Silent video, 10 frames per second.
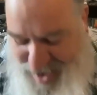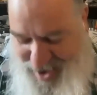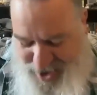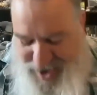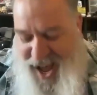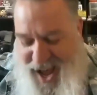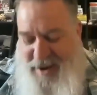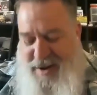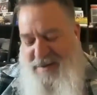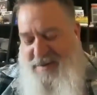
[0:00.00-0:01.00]
uh, her dad,
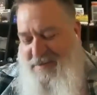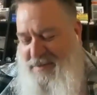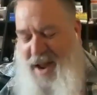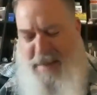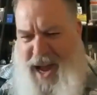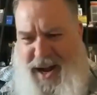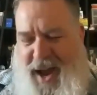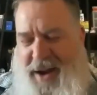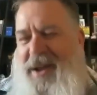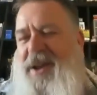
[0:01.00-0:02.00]
not my
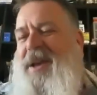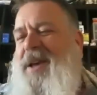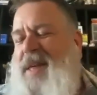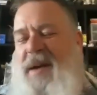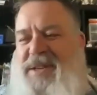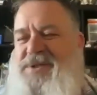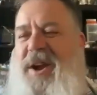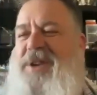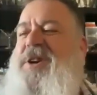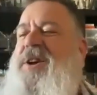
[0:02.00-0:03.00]
dad. That'd be
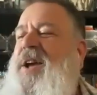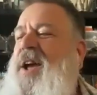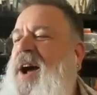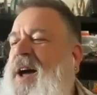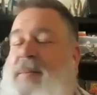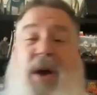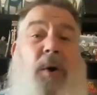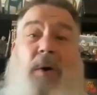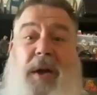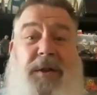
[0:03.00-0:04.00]
strange. Uh, that'd be a
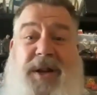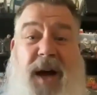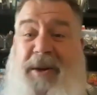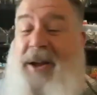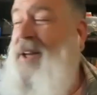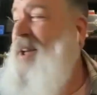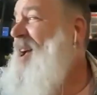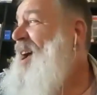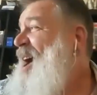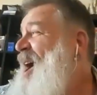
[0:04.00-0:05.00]
whole other topic.
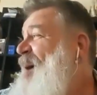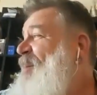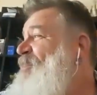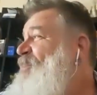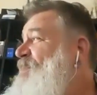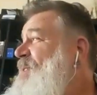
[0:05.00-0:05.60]
Um,